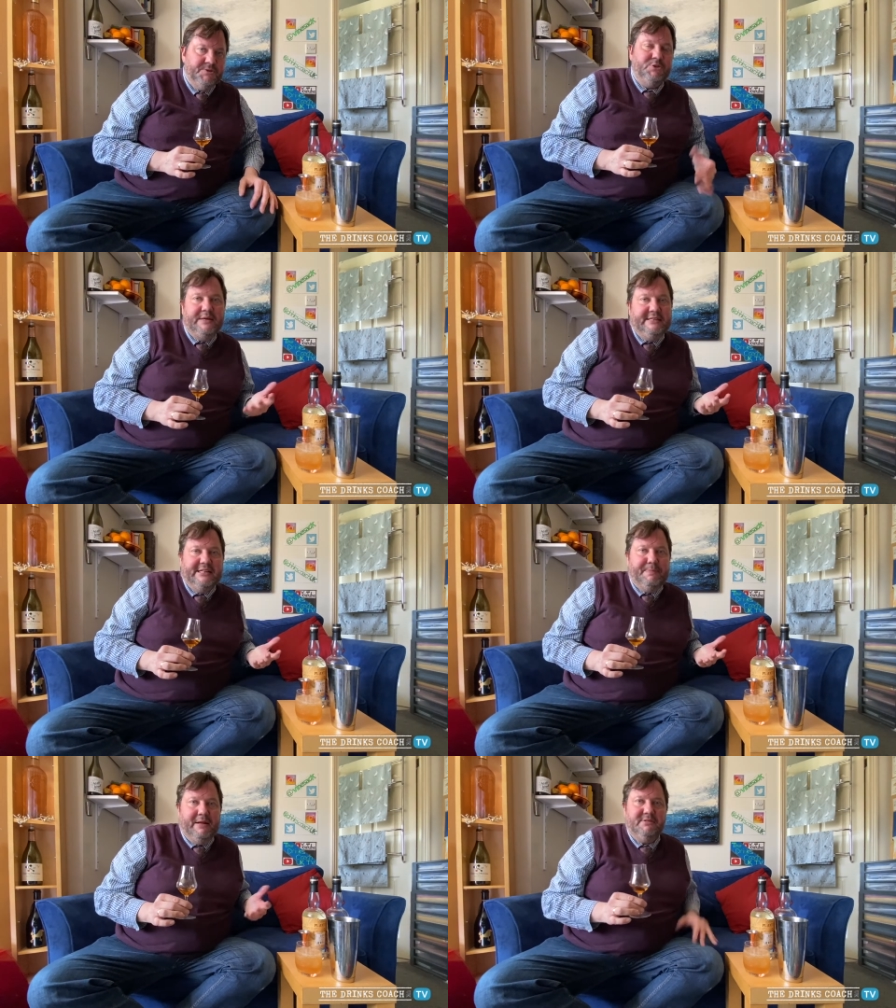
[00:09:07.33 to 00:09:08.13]

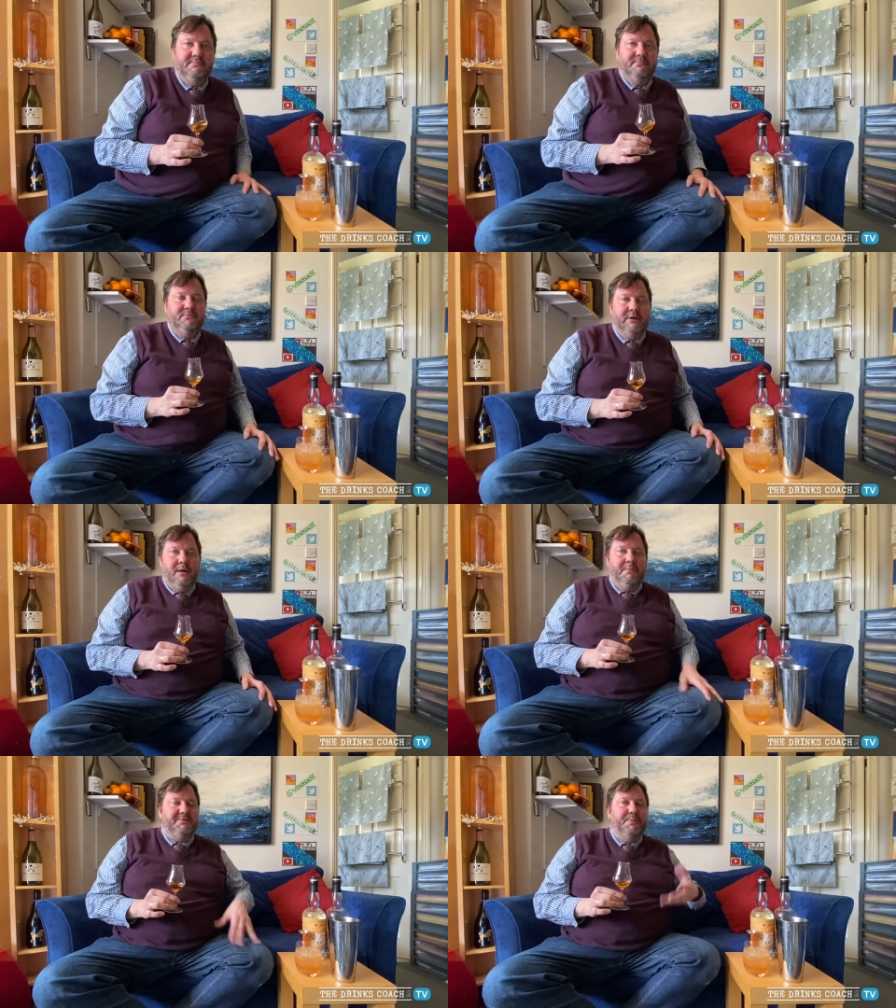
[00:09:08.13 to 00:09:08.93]
£26.
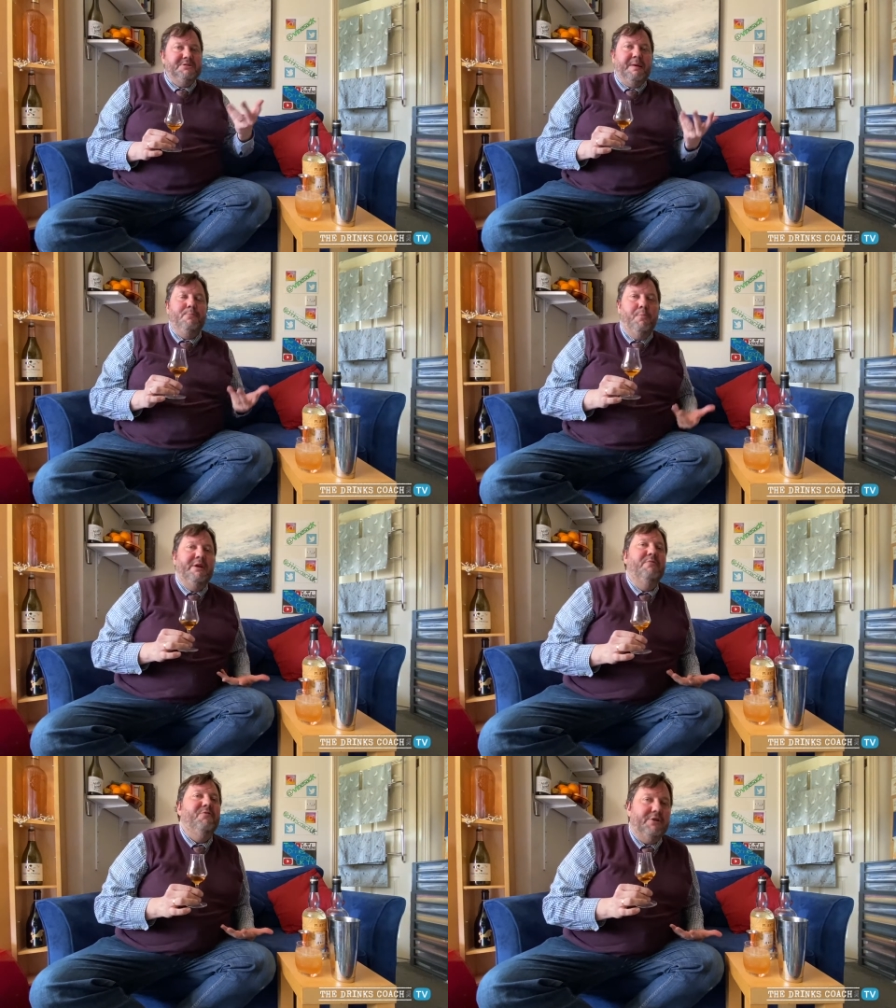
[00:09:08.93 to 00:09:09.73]
Most people spend more money
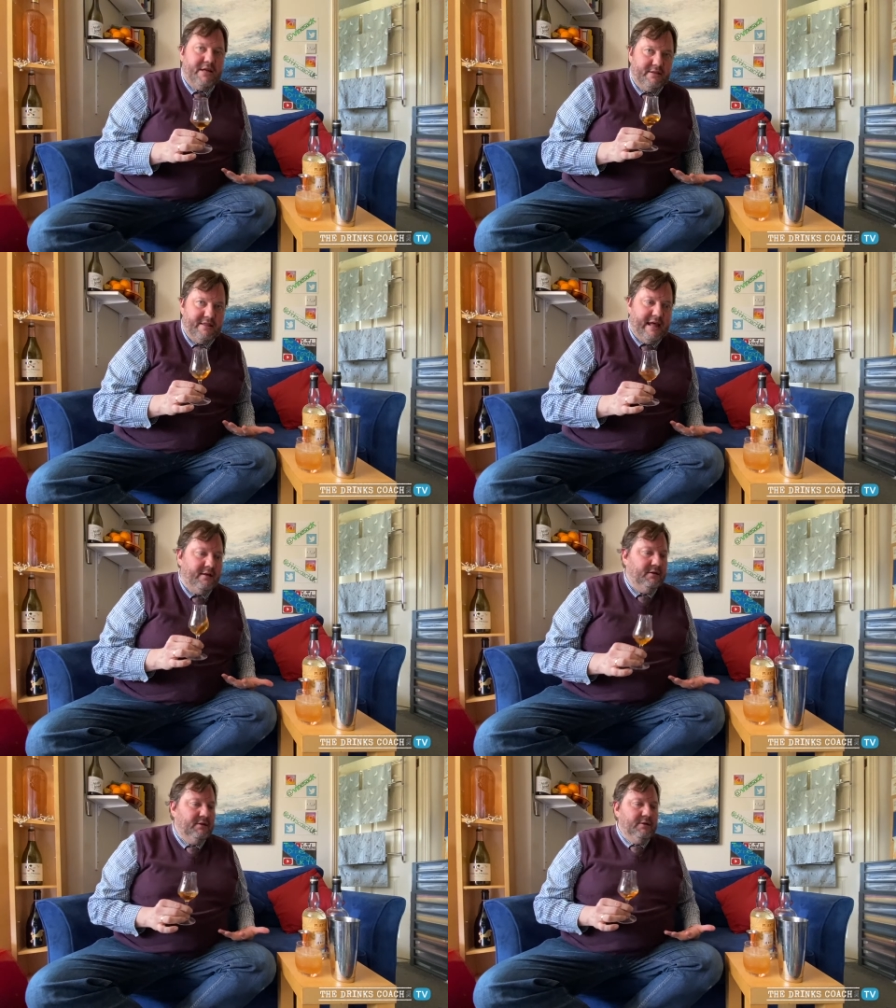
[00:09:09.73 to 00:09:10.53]
on vodka than that.
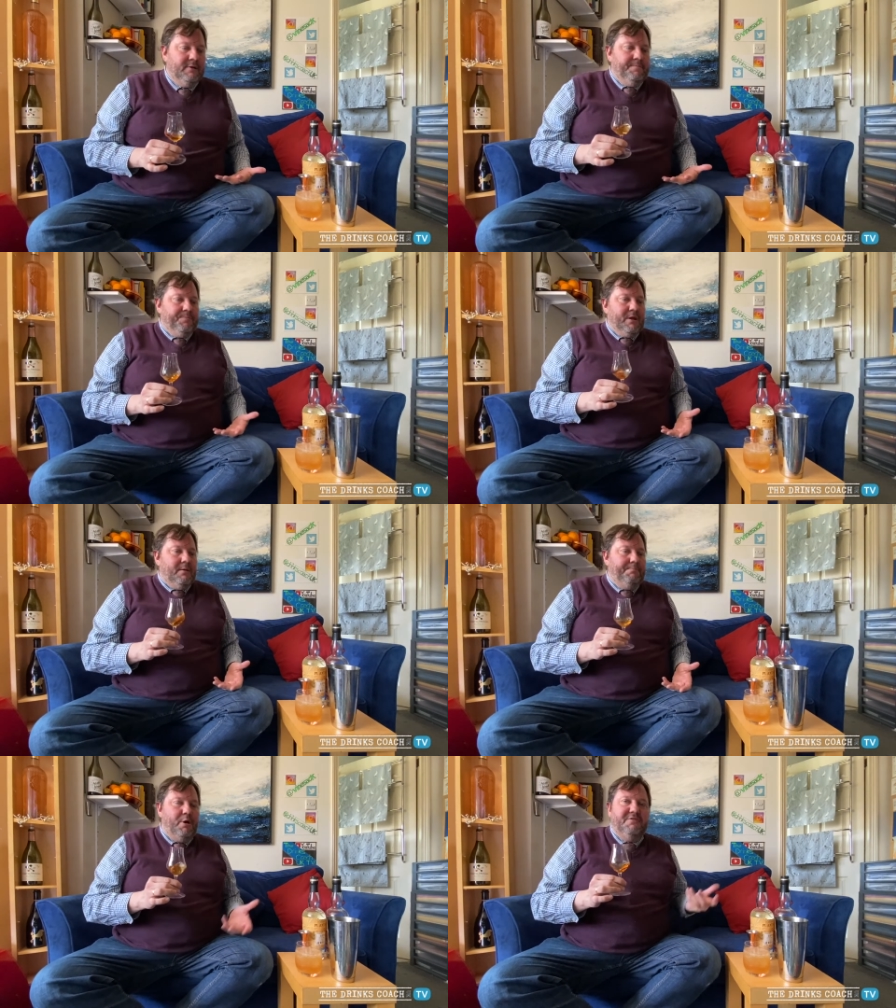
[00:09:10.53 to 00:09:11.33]

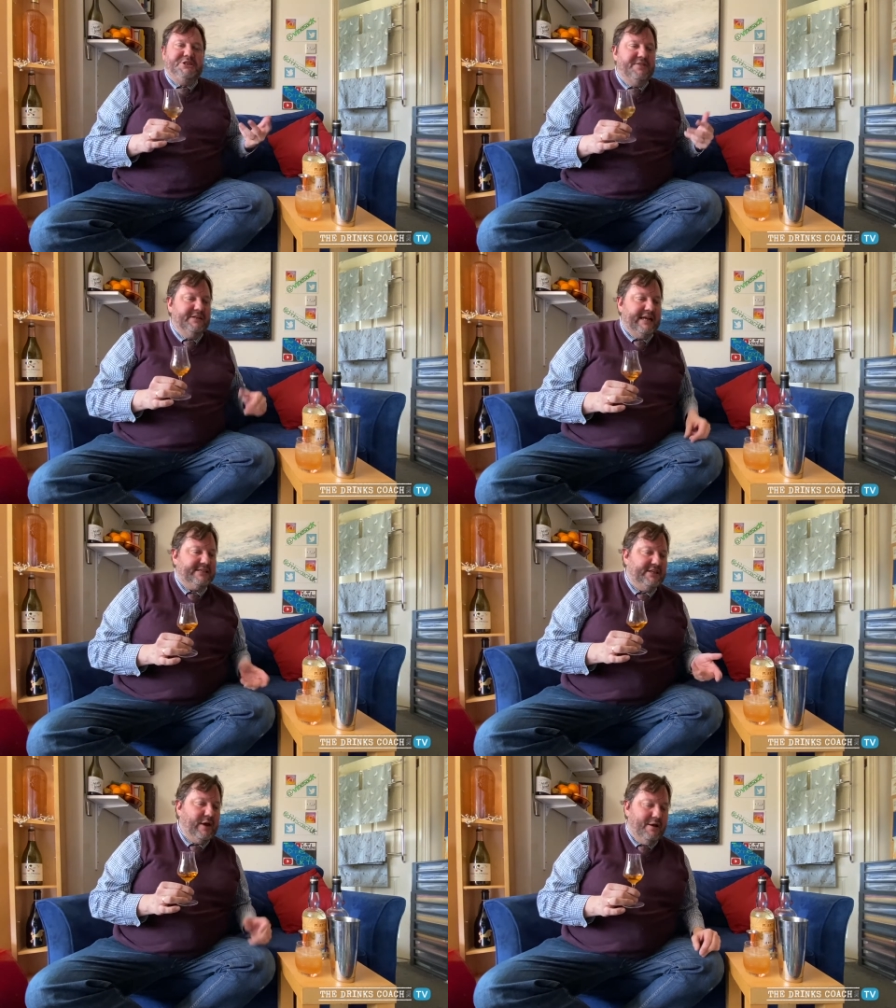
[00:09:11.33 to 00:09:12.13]
A bottle of gin that takes
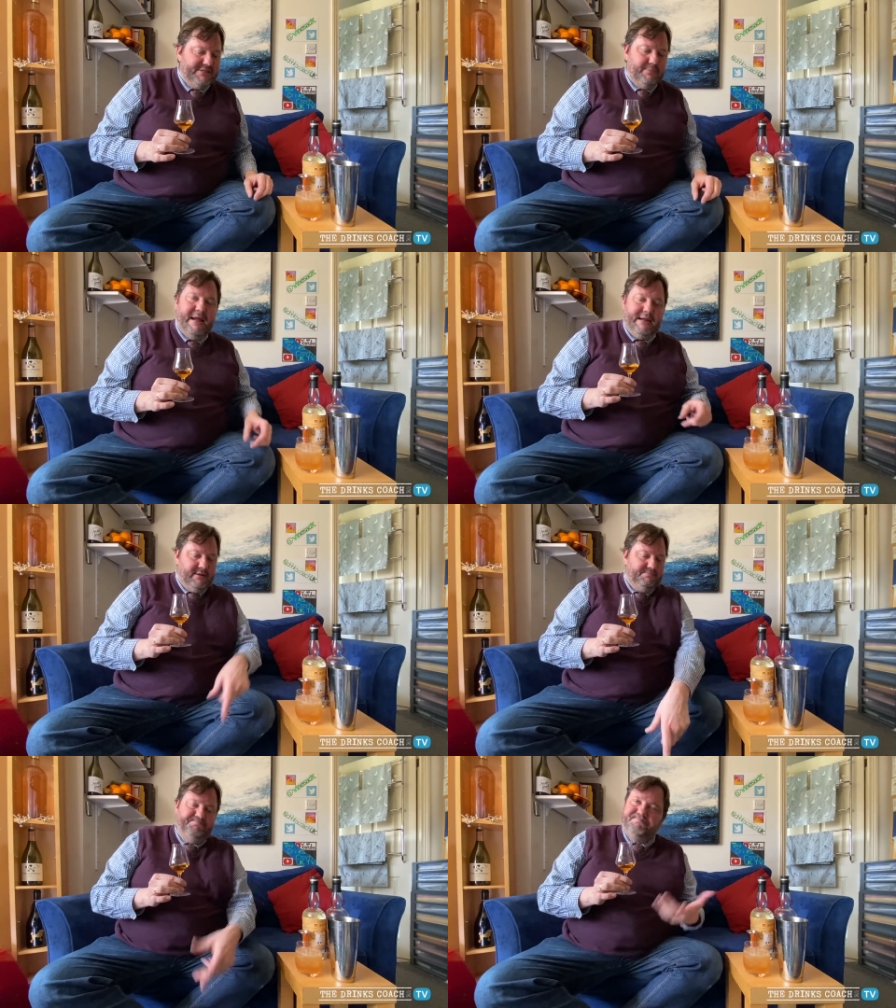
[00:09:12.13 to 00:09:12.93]
two hours to
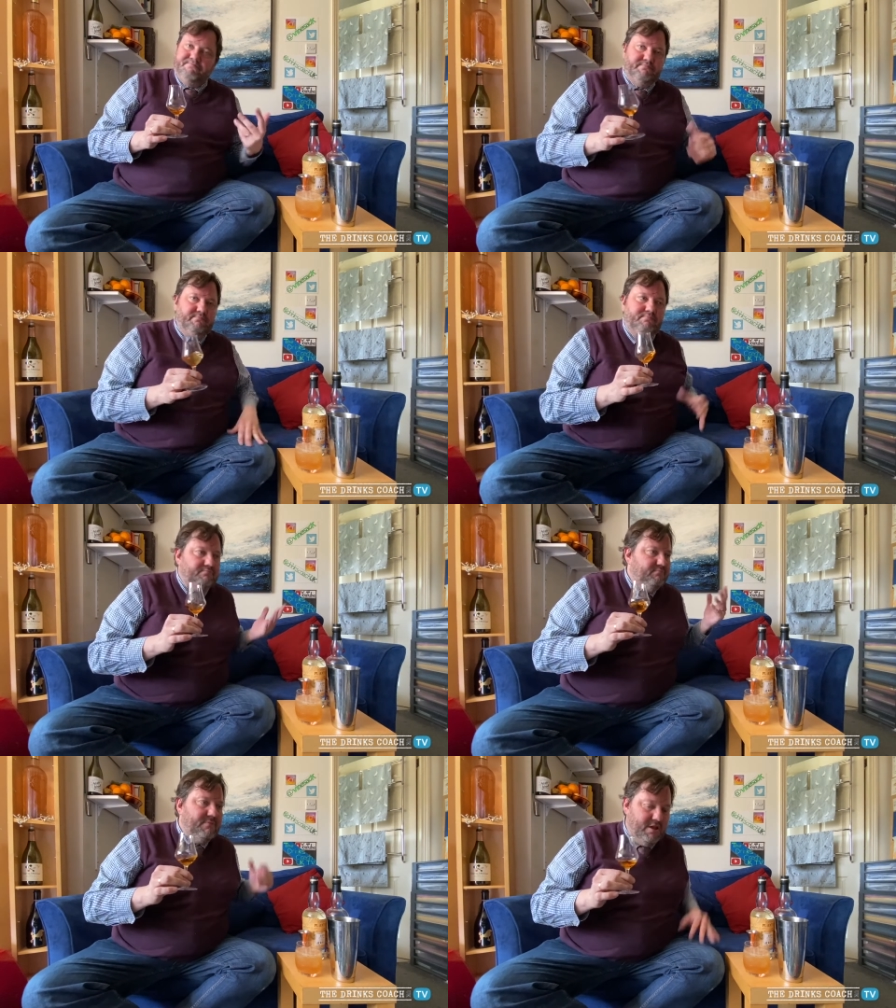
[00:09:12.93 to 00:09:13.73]
make,
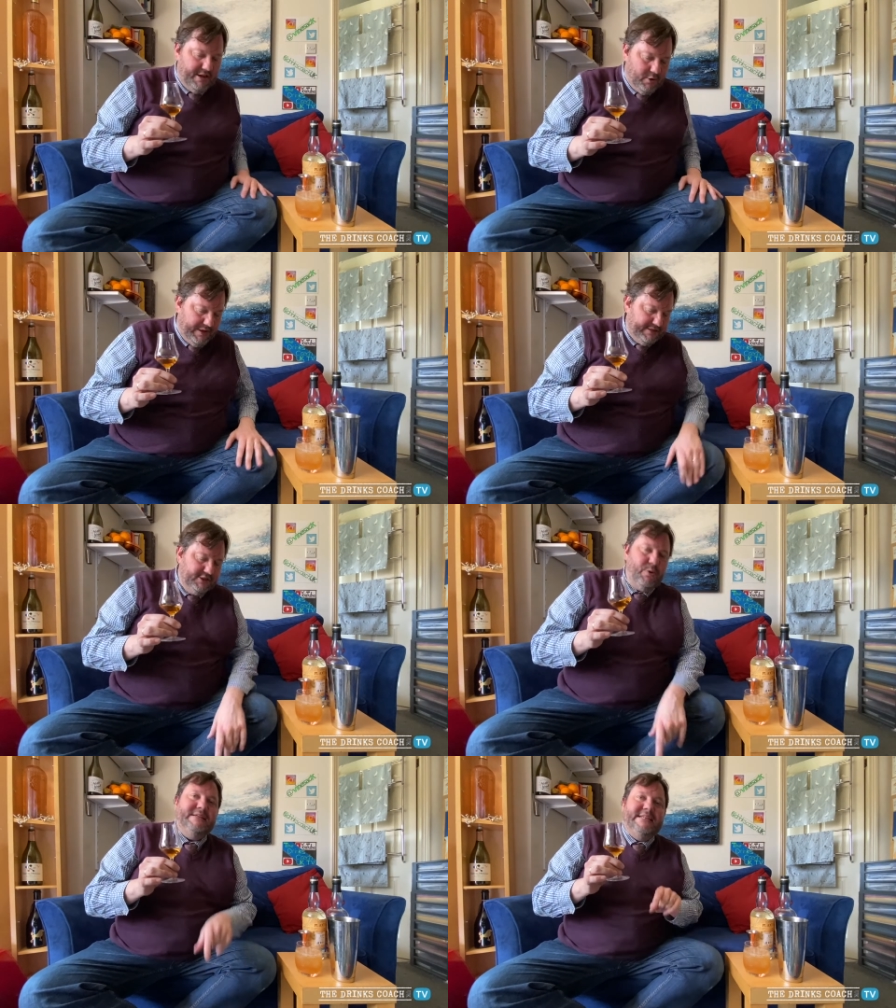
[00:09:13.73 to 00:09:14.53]
30 quid.
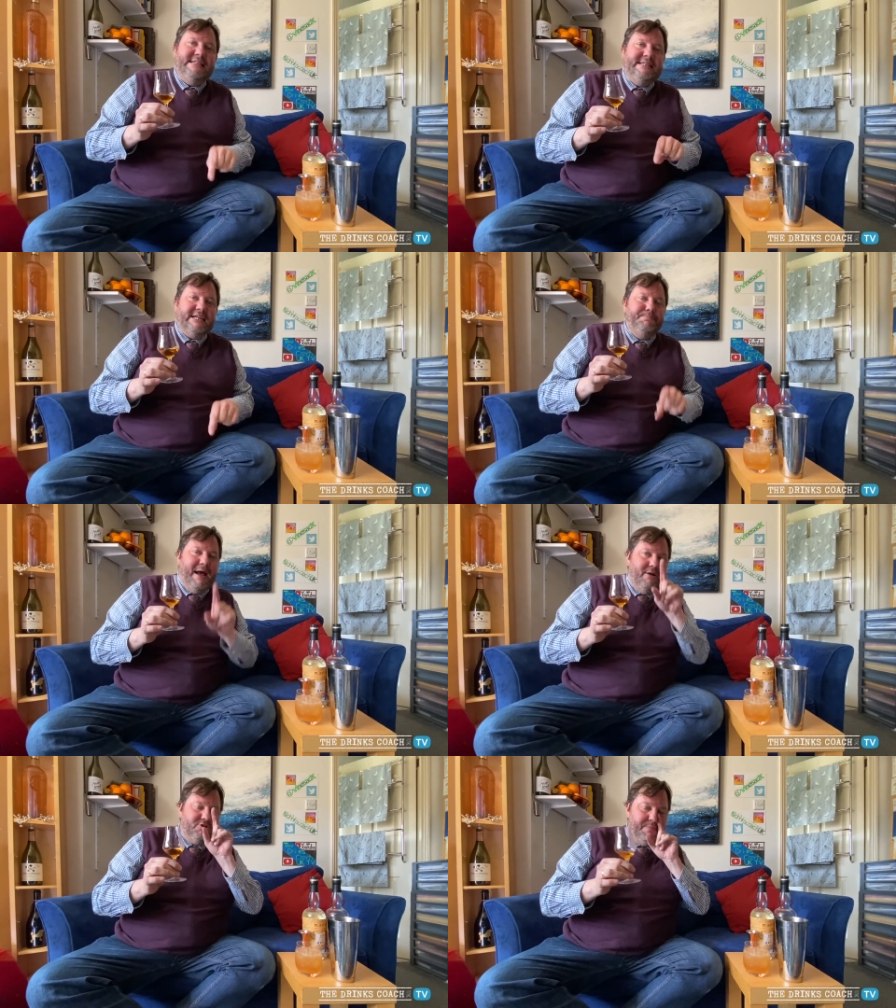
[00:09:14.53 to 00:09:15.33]

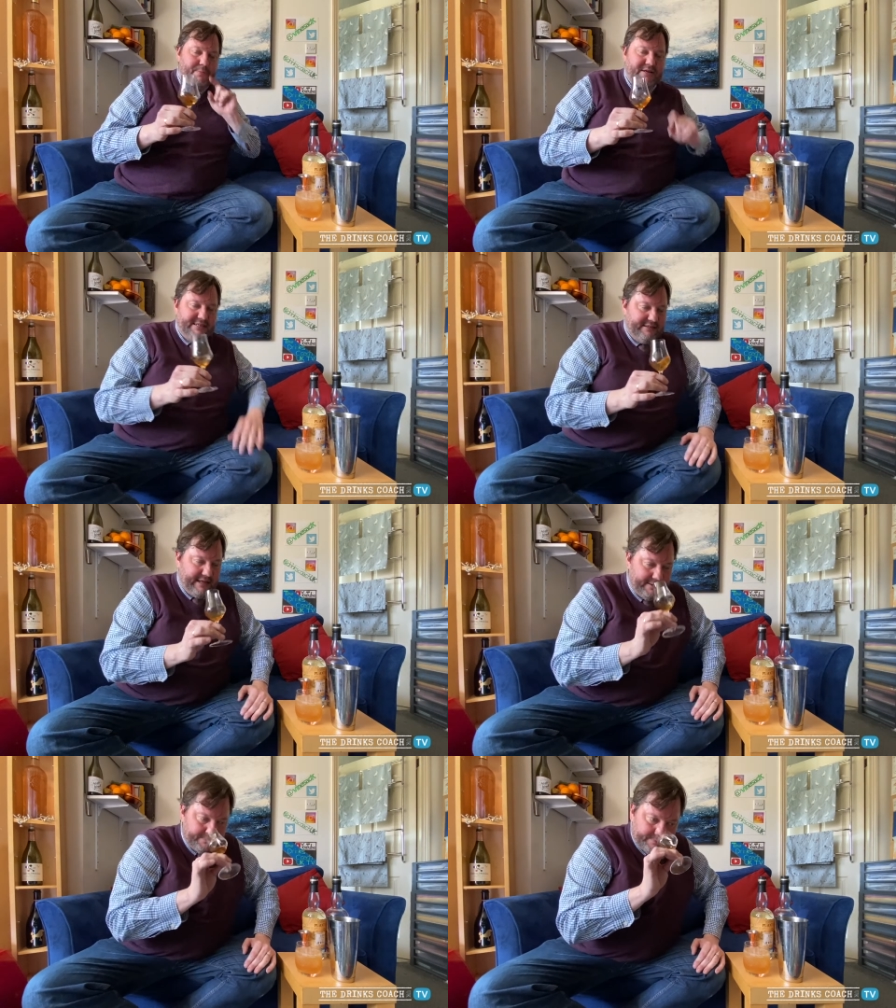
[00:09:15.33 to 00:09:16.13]
£26, remember I said that.